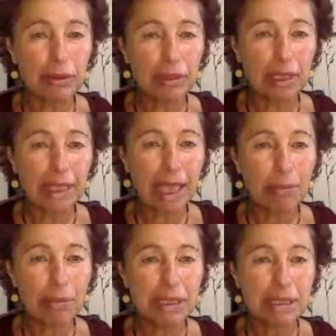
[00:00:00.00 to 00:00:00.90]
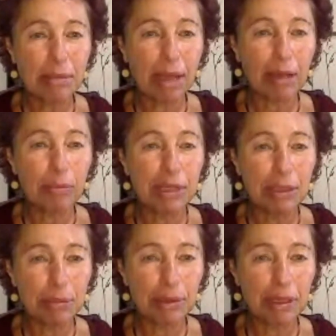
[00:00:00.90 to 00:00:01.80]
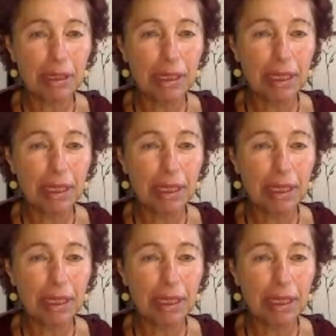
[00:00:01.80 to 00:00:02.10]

that happens among people